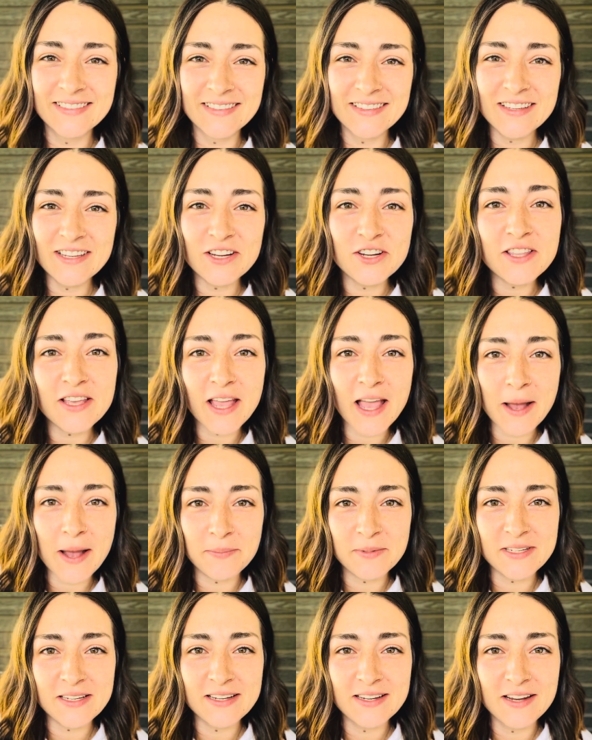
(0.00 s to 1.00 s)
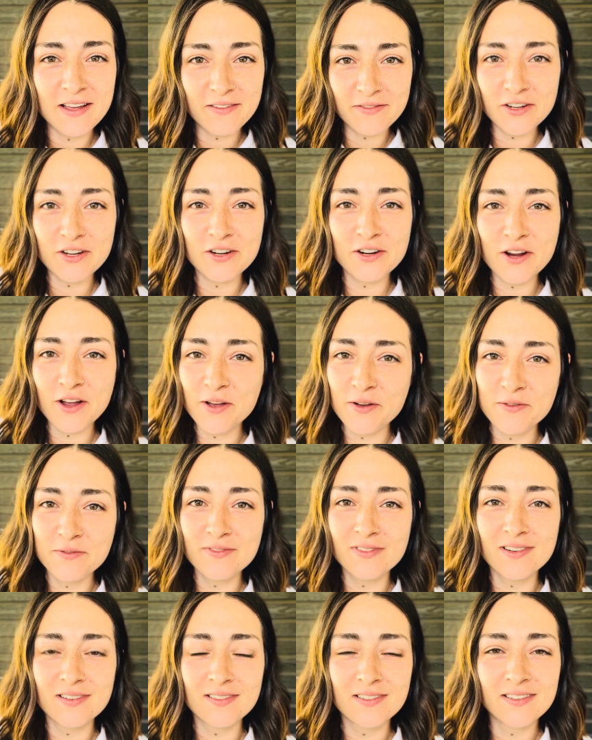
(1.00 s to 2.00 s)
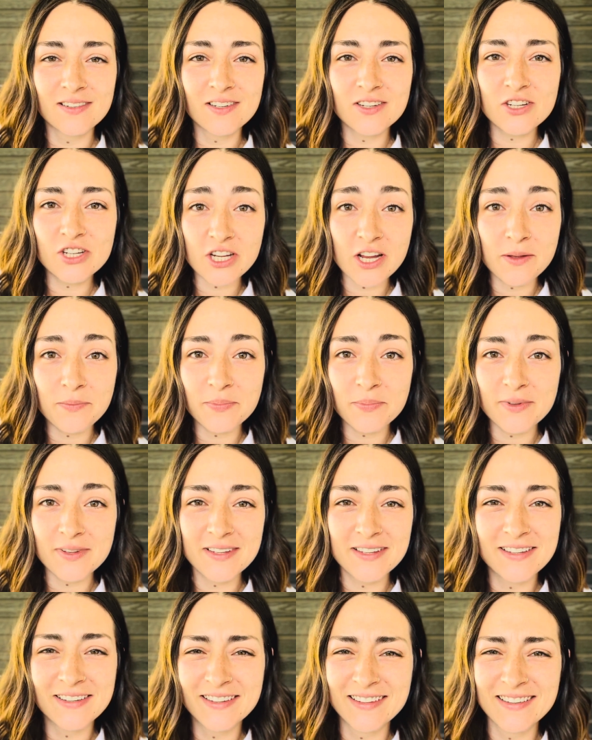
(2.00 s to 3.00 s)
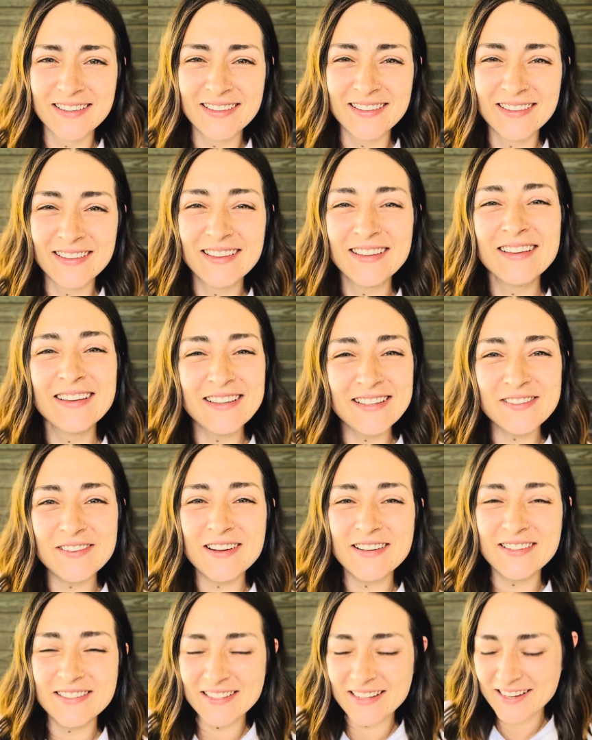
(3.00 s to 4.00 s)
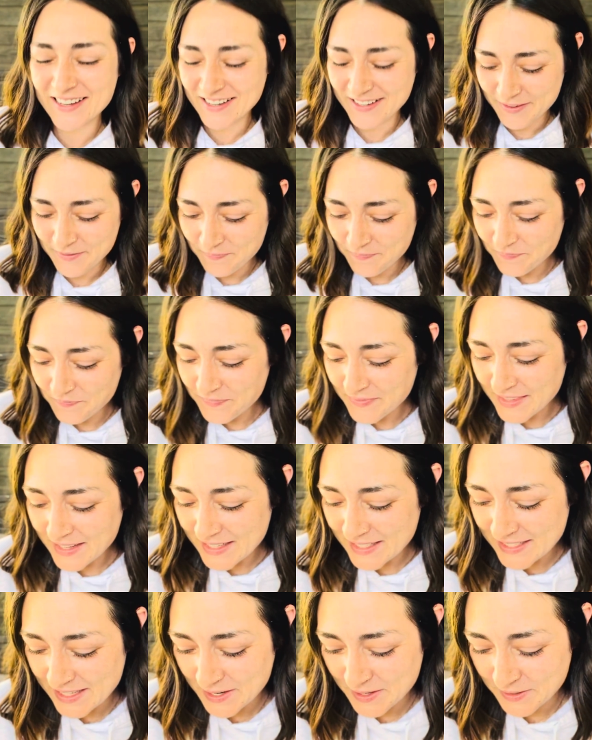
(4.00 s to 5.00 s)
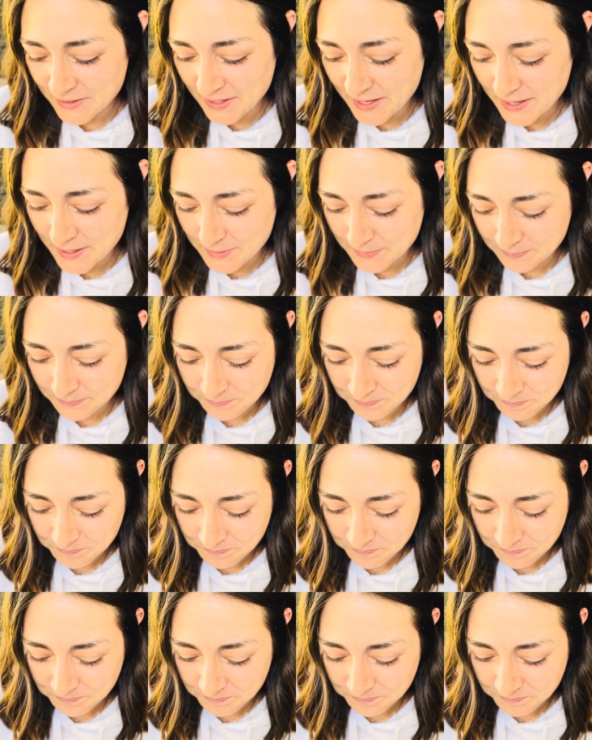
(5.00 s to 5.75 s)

you're the captain of your own ship. That's what I was getting. So I'm